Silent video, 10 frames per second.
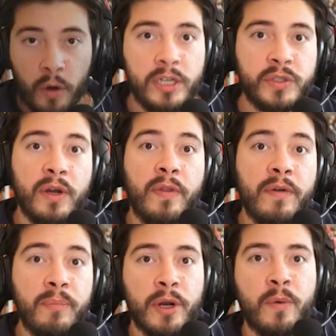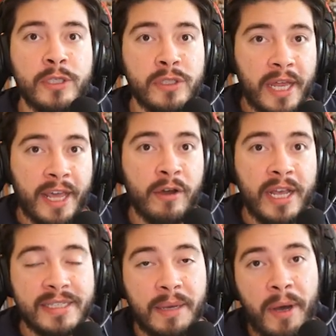All right, so another important question that I got
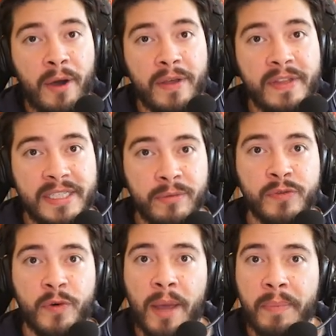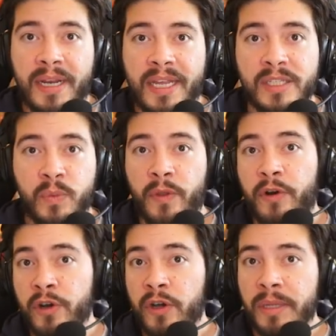asked about the ZBrush for iPad is
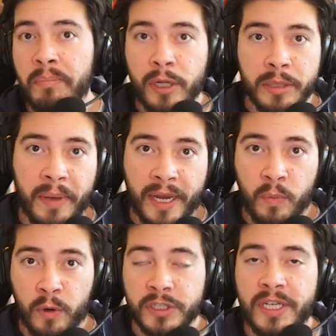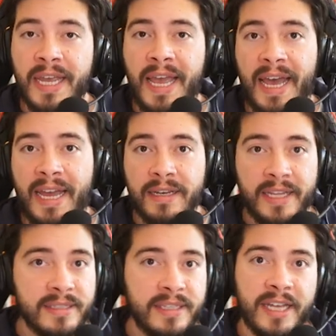whether or not the polypaint works.
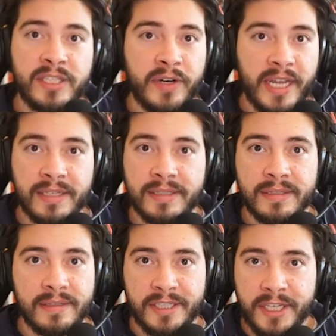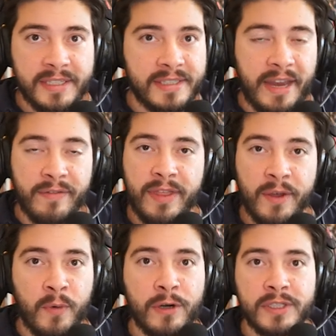And yes, the answer is yes,
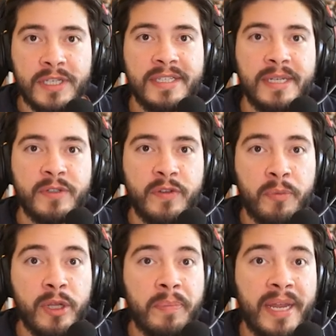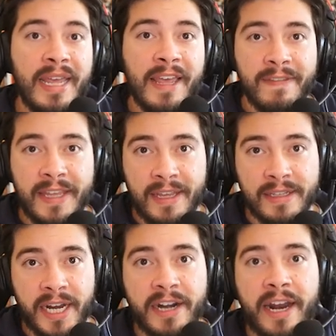everything works in terms of the polypaint. The
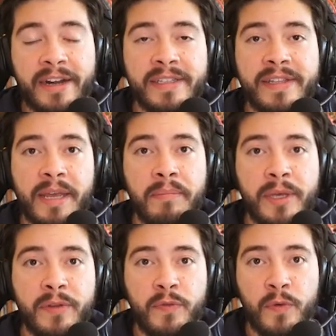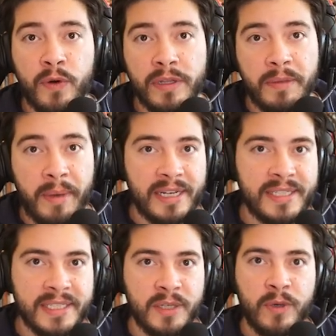entire character that I built for the beta
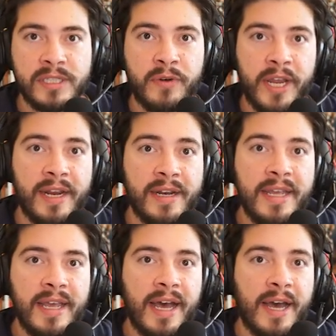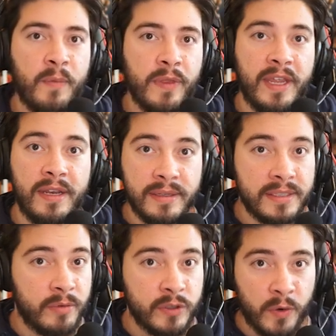testing was created within
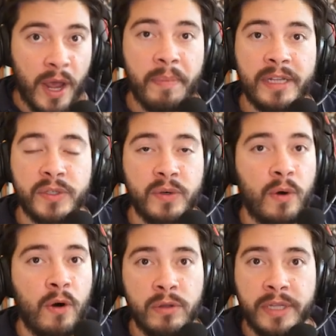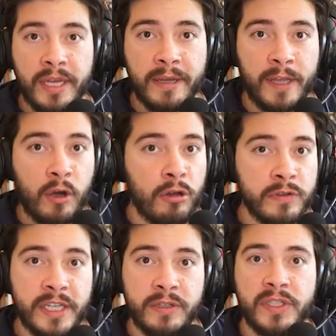ZBrush for iPad. So all the
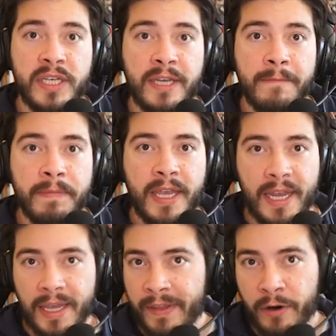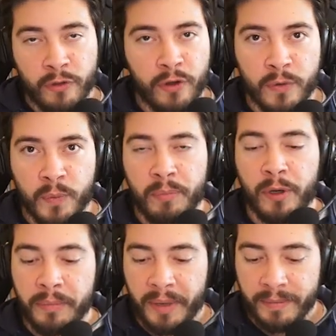colors that you see, they're all done with
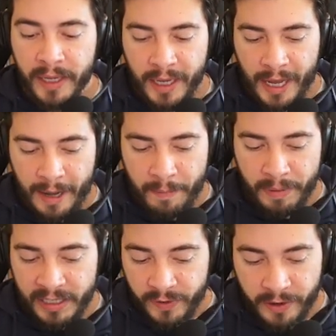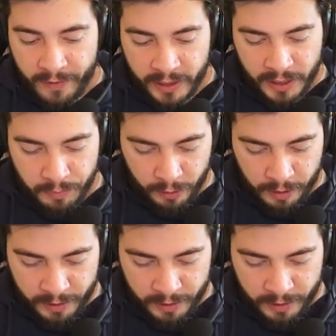polypaint. But it's very, very simple.